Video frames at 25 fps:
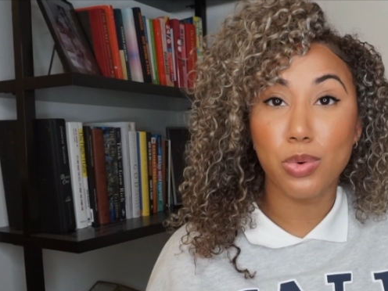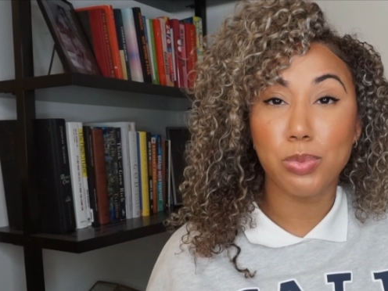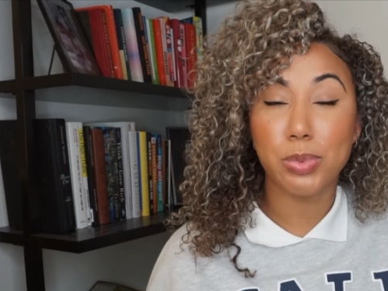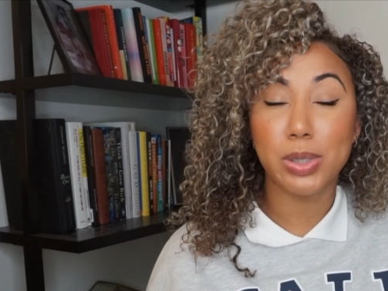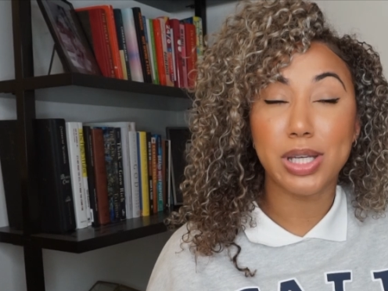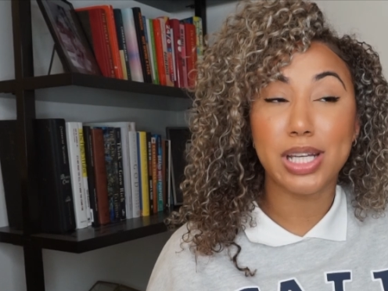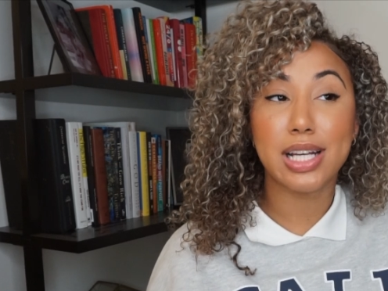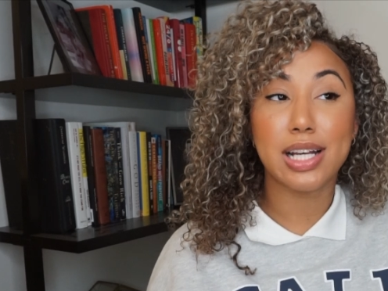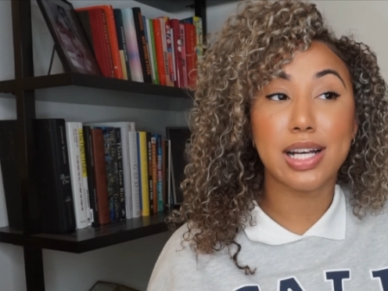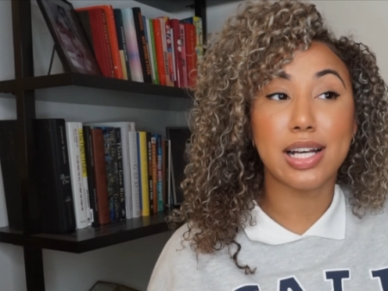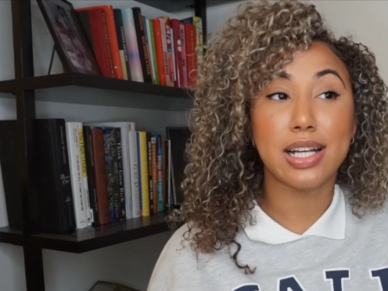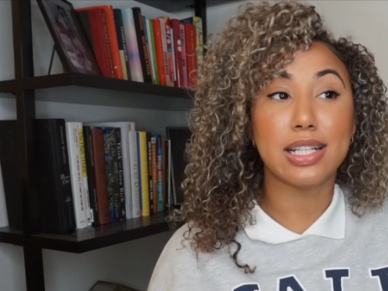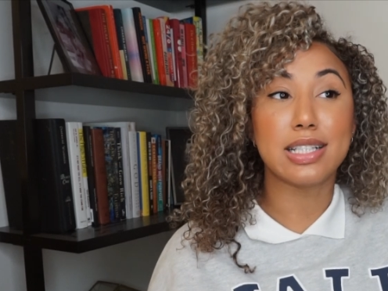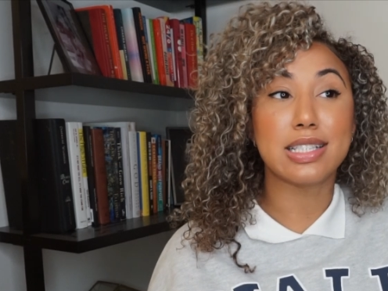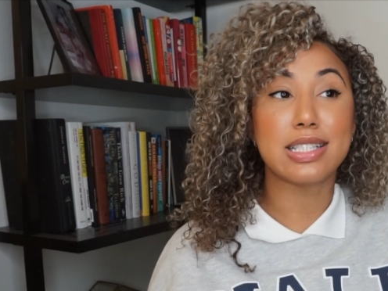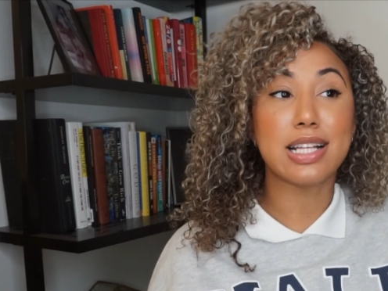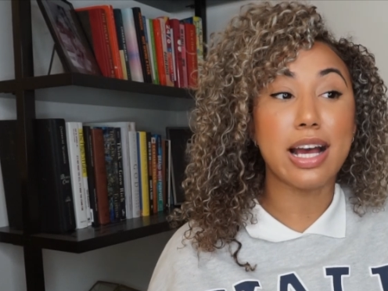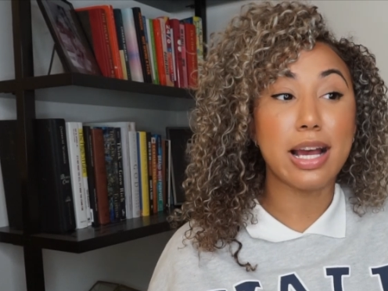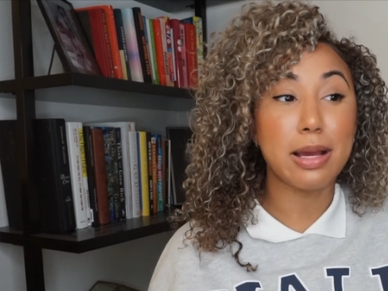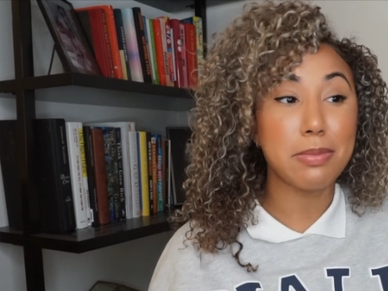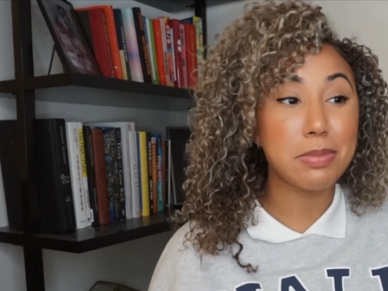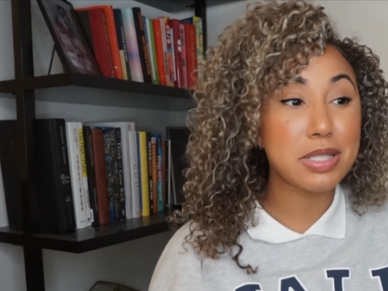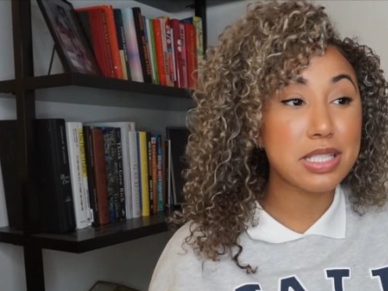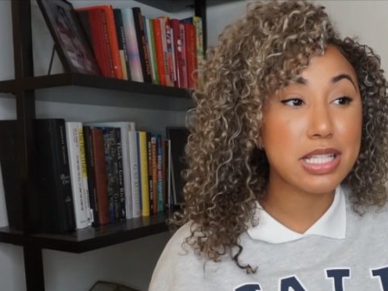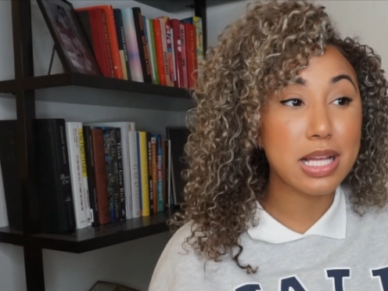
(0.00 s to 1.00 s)
because
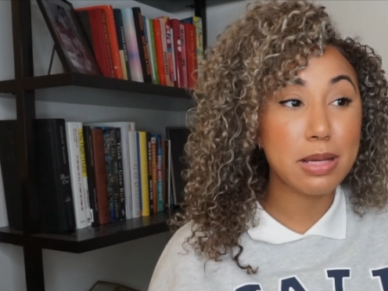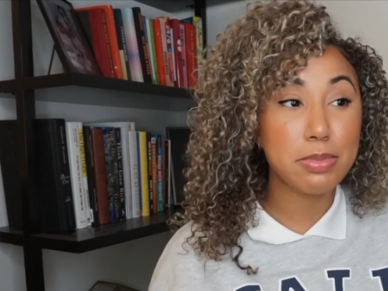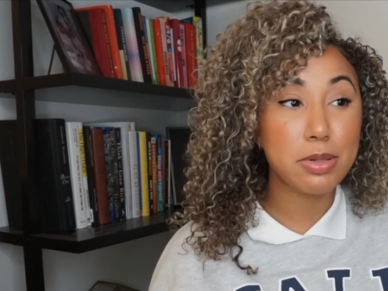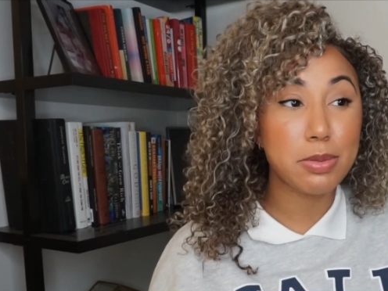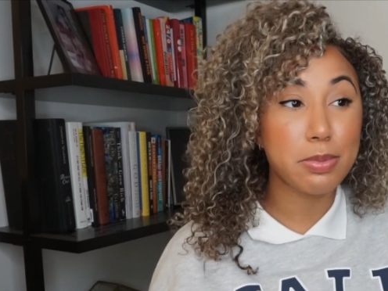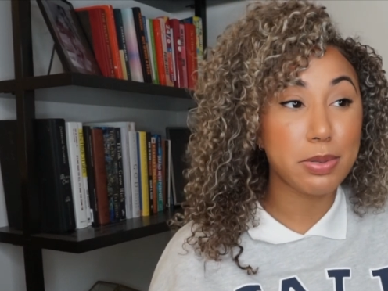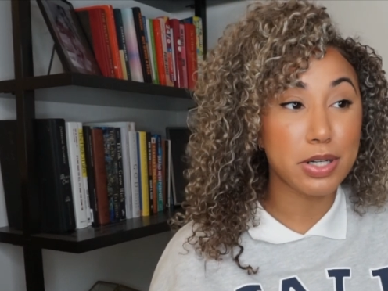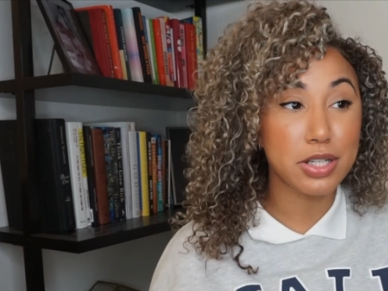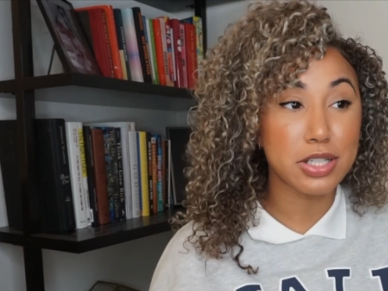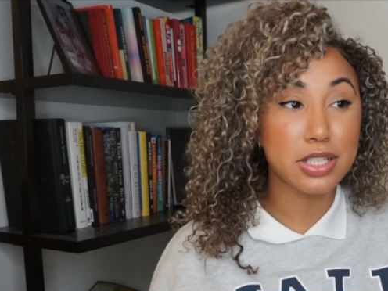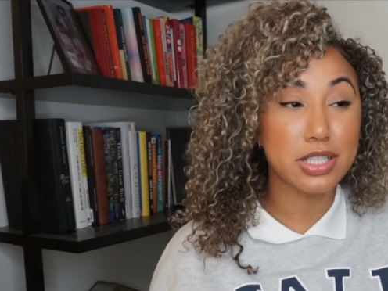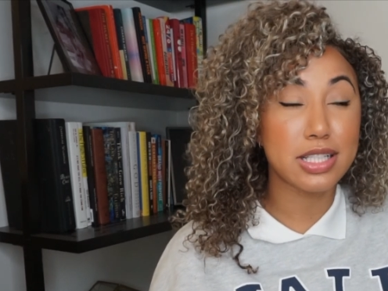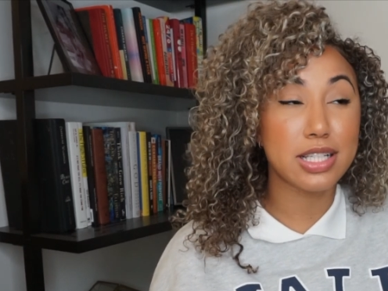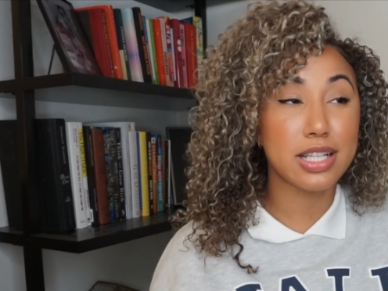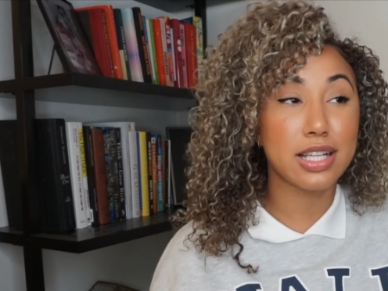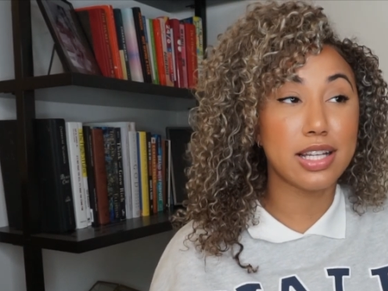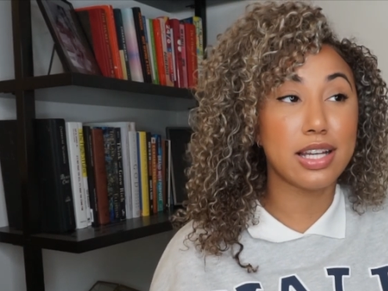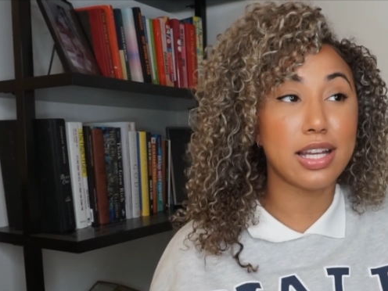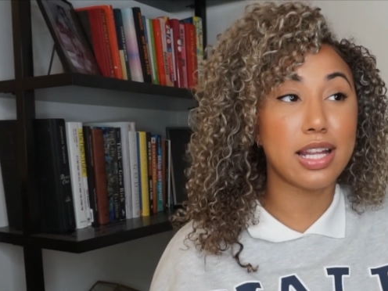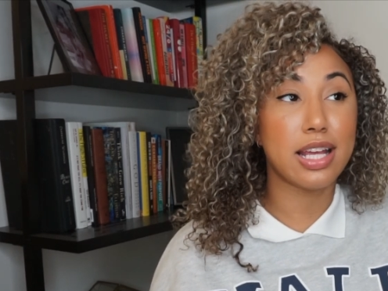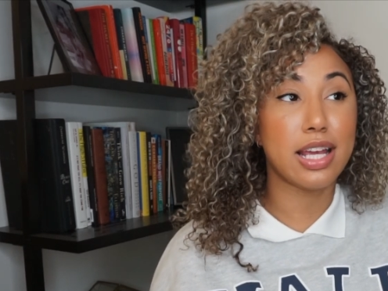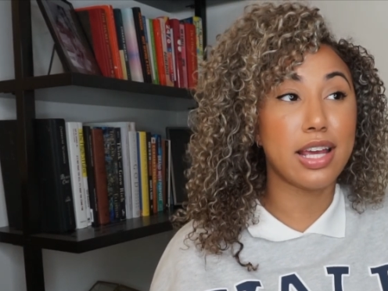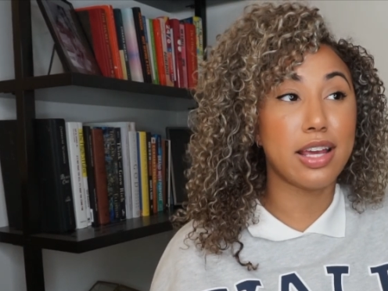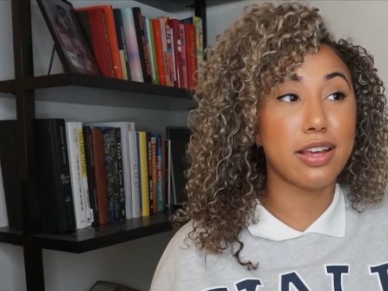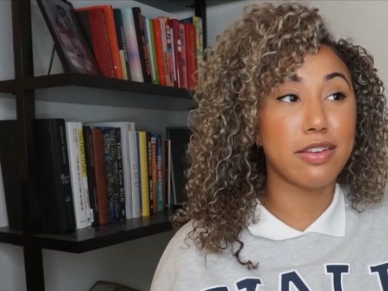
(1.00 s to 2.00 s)
I'm the type of
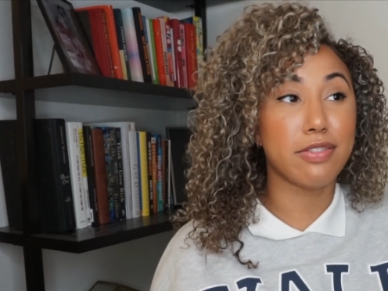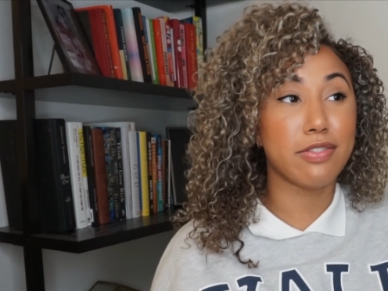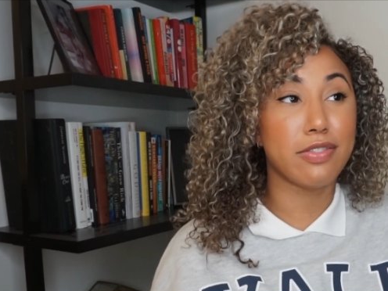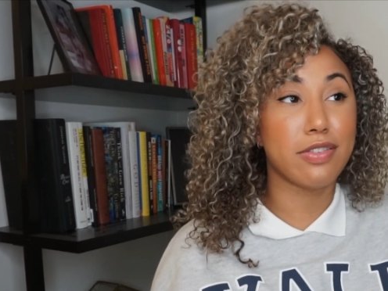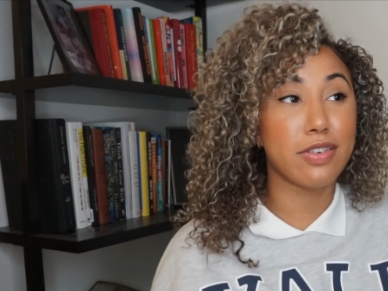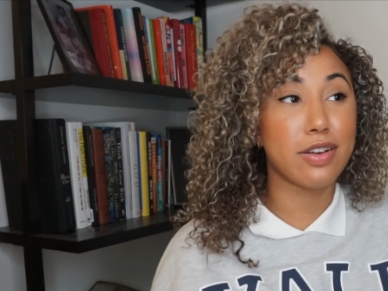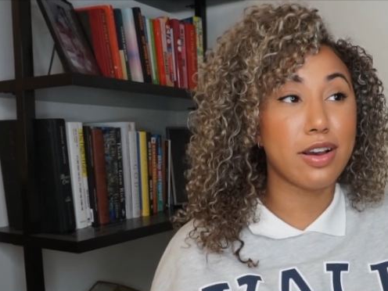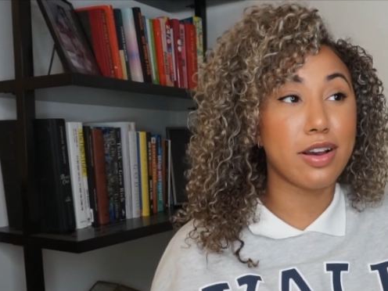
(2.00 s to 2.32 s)
person, if